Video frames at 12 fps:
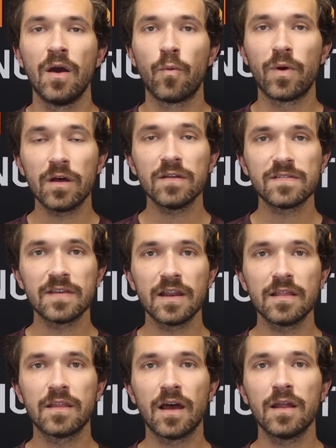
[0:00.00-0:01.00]
When all said
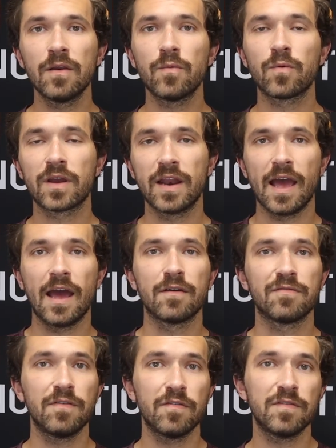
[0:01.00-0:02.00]
and done, we're going to add a
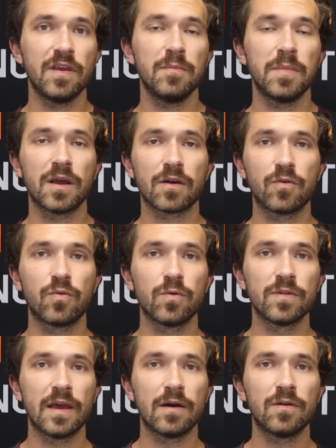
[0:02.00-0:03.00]
15-minute cool
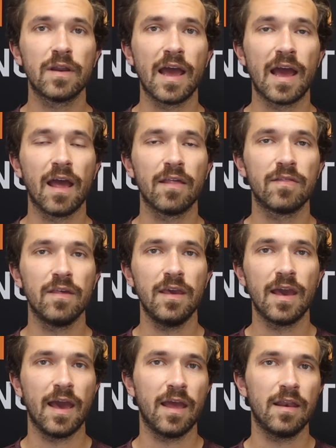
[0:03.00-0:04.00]
down at
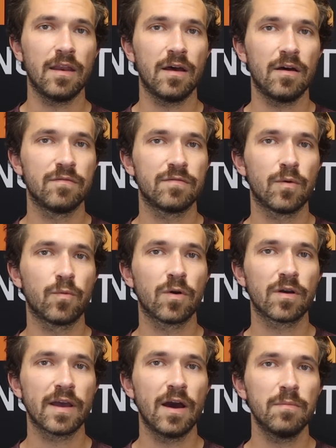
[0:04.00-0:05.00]
the end of the
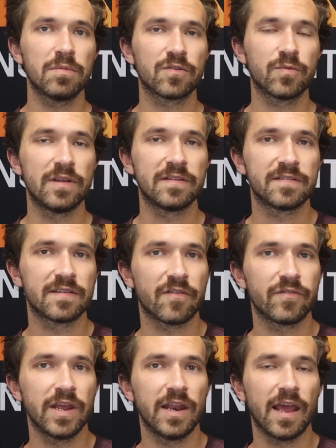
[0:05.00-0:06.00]
workout between
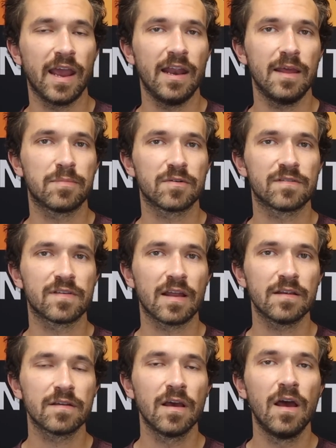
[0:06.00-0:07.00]
70 to
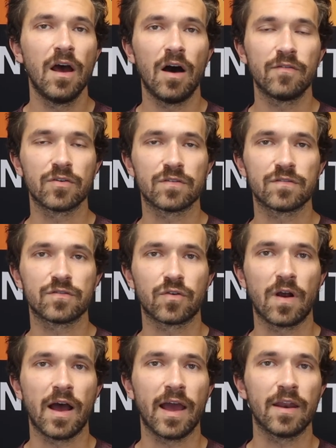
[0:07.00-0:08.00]
80% of your
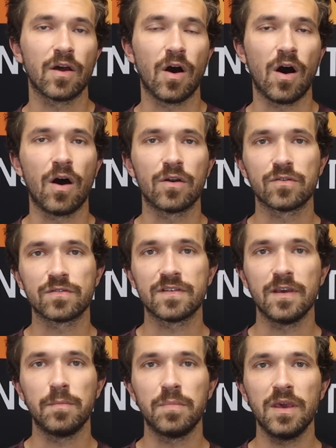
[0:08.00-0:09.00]
Stryd Auto
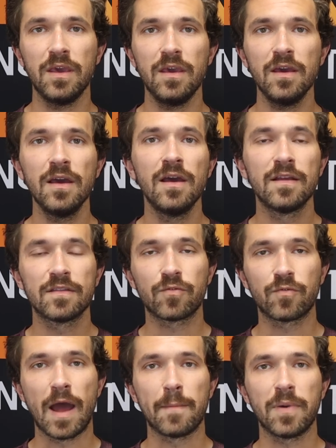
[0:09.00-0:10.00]
CP to
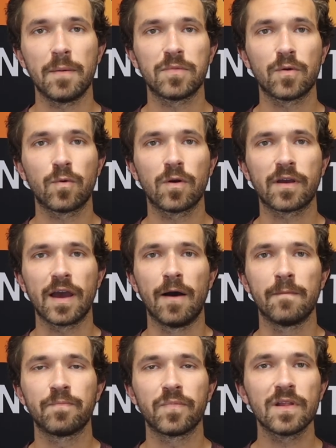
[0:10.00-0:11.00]
wrap up the workout.